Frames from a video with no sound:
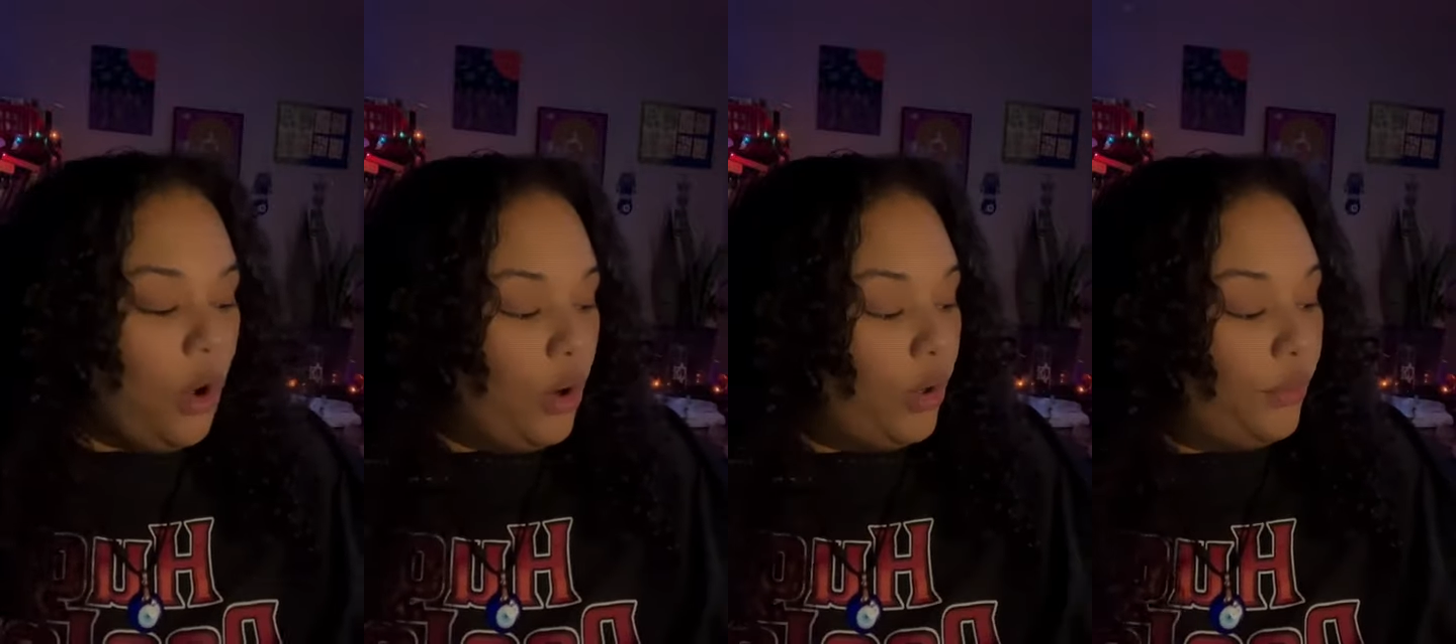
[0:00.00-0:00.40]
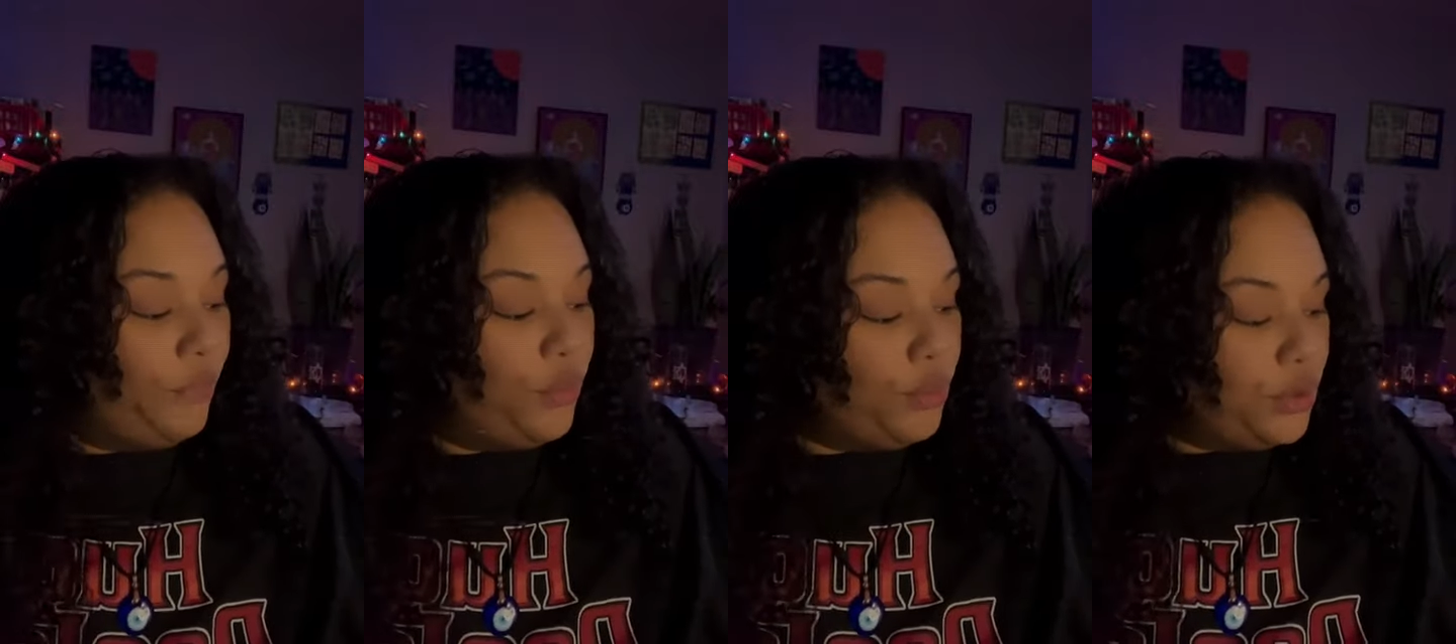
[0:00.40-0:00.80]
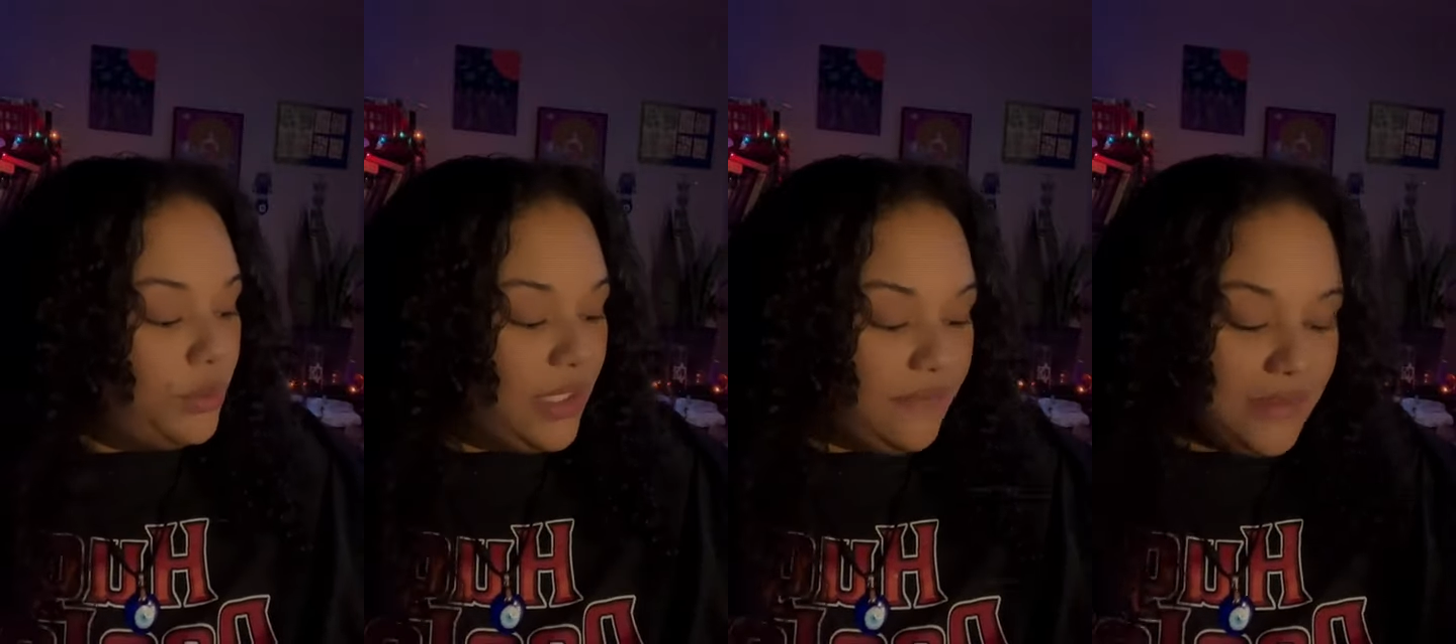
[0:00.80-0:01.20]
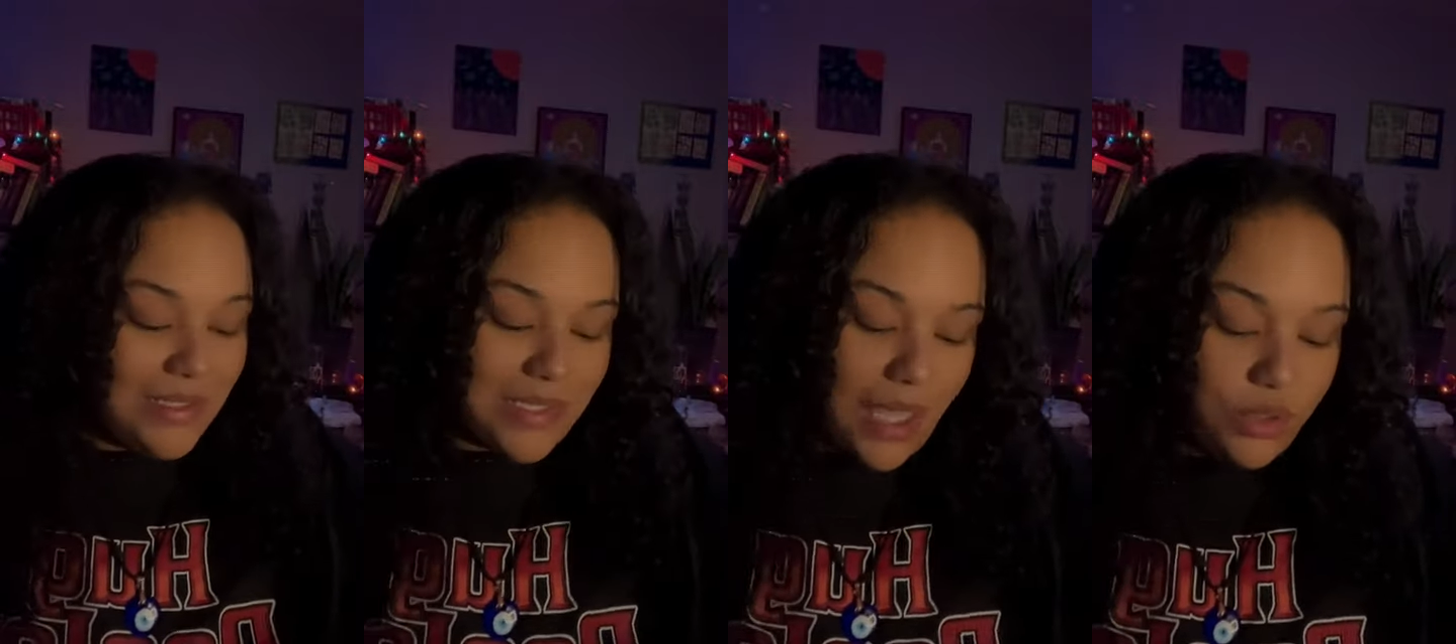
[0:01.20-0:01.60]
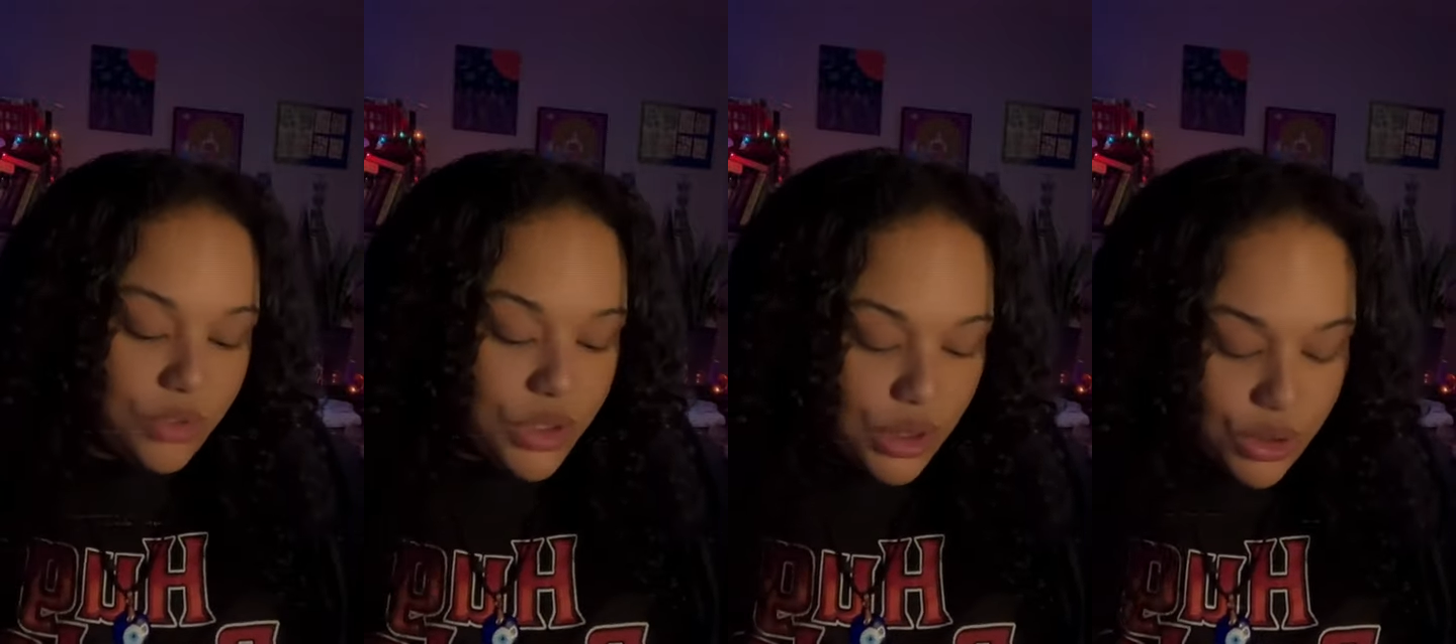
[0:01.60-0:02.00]
or of who you give this
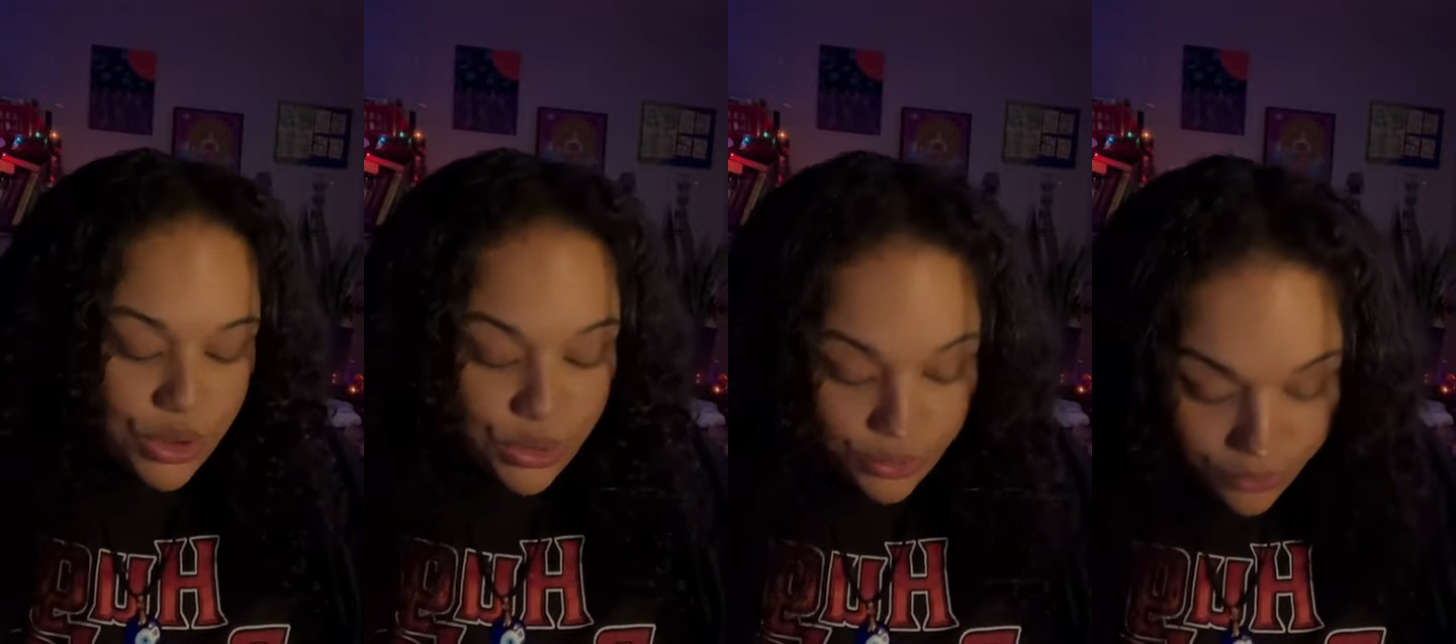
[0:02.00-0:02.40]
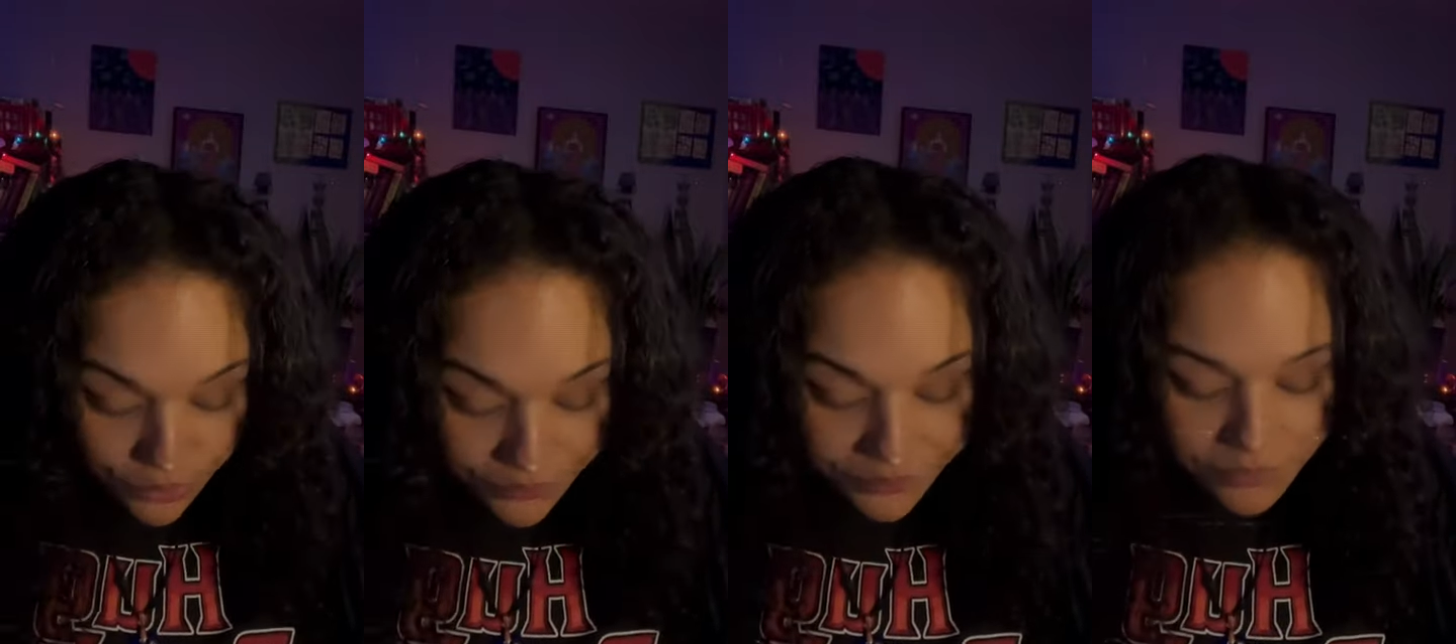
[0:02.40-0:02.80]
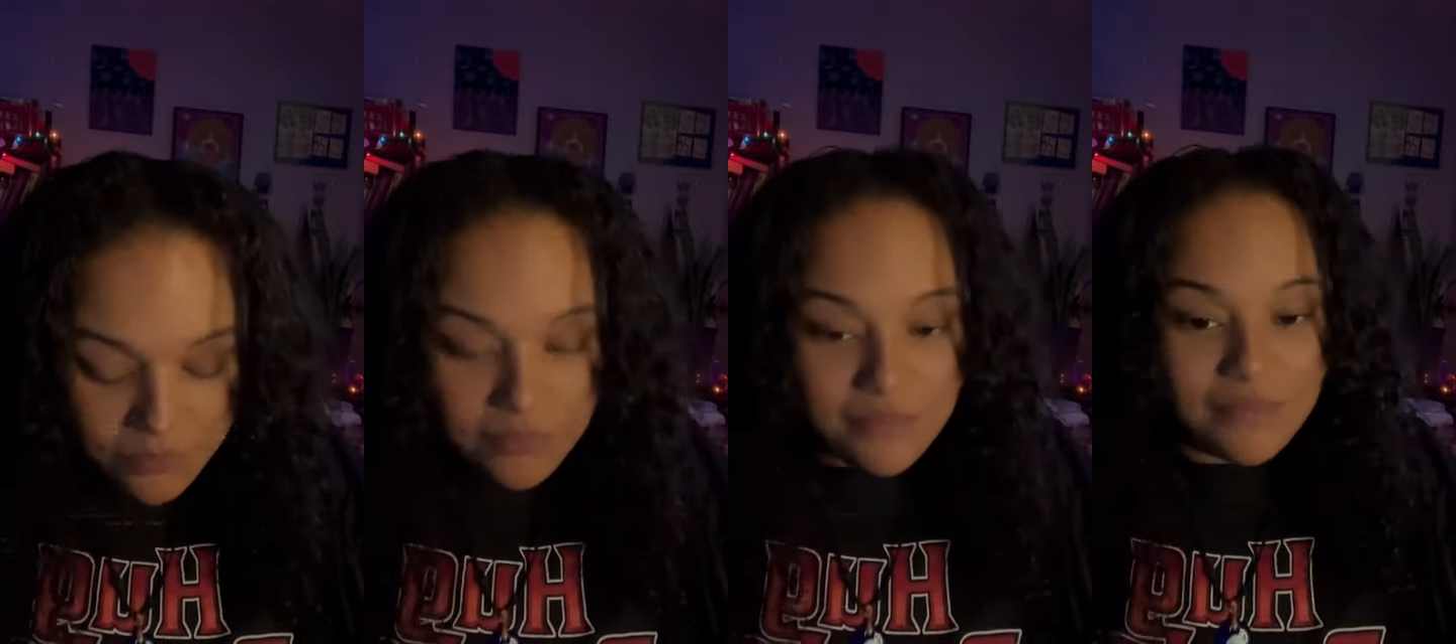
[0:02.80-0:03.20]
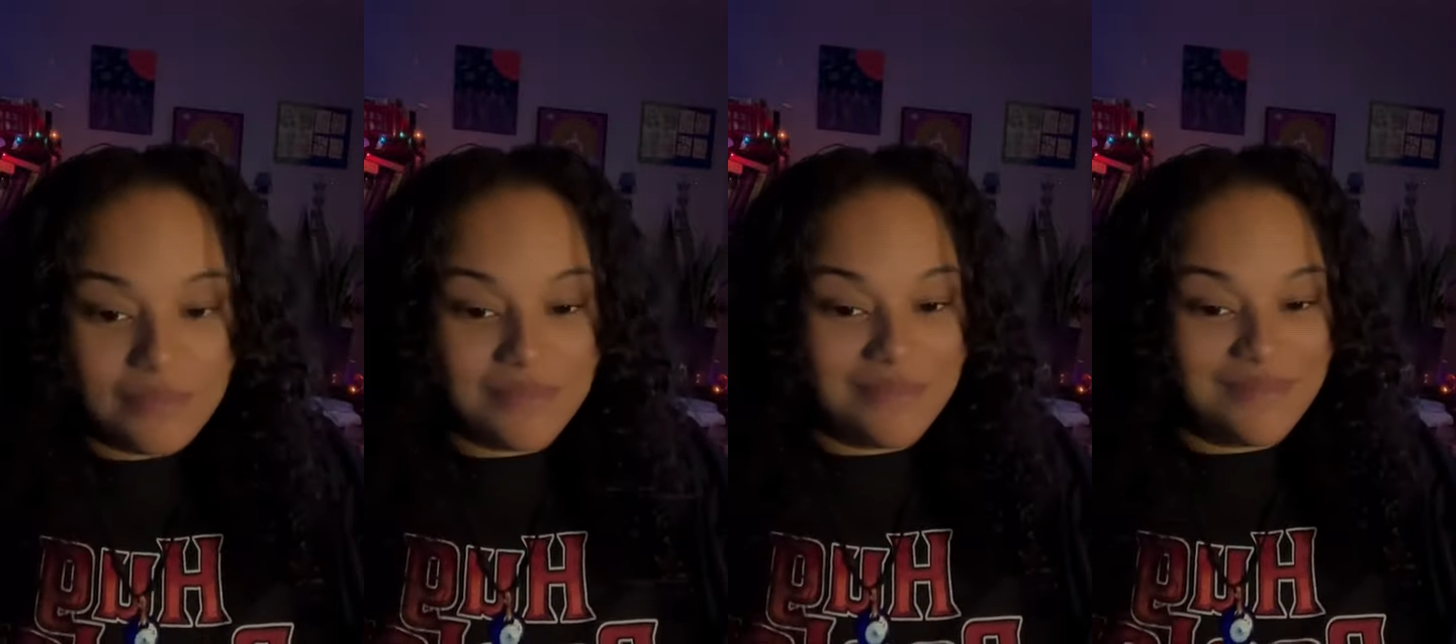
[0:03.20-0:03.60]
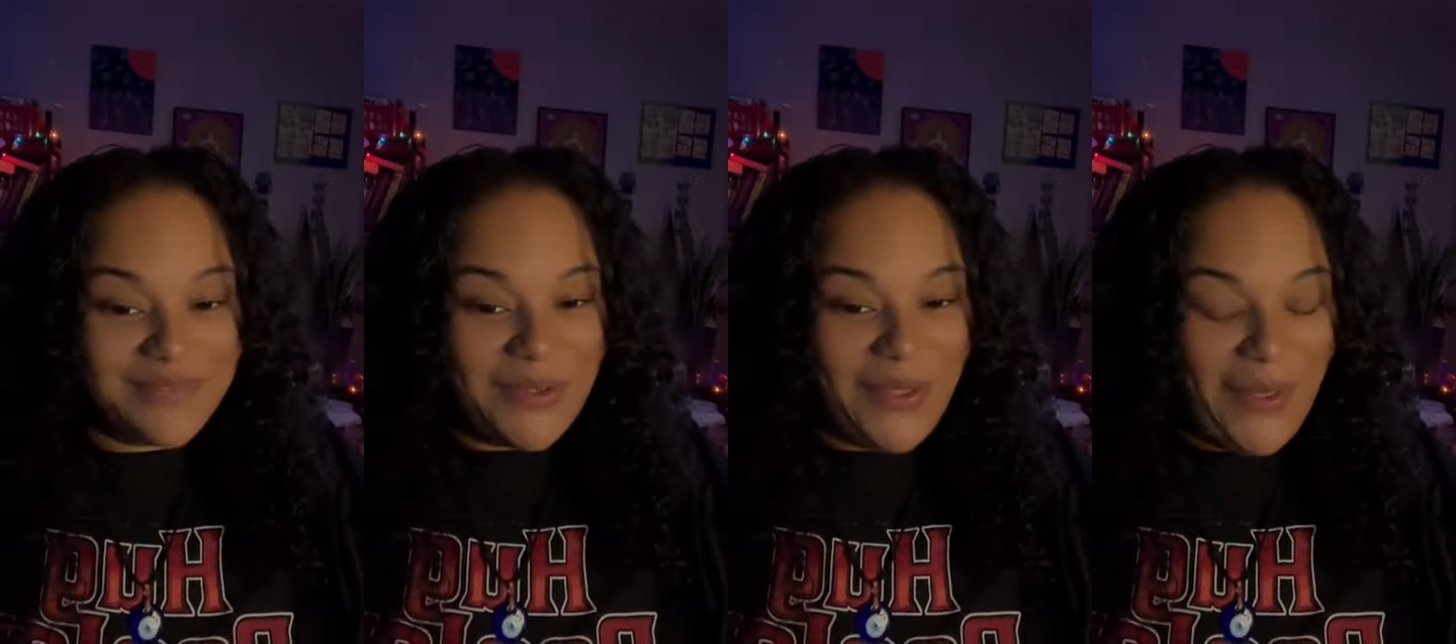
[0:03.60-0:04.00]
energy to.
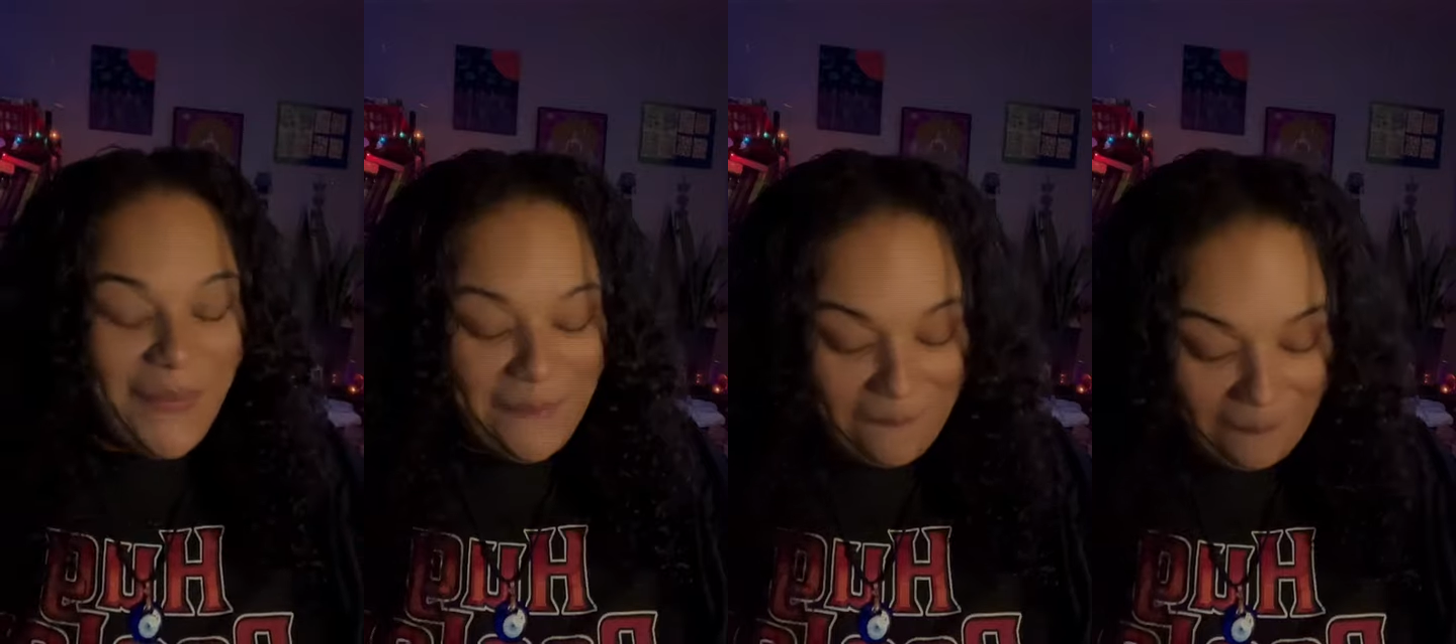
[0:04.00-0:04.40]
Okay?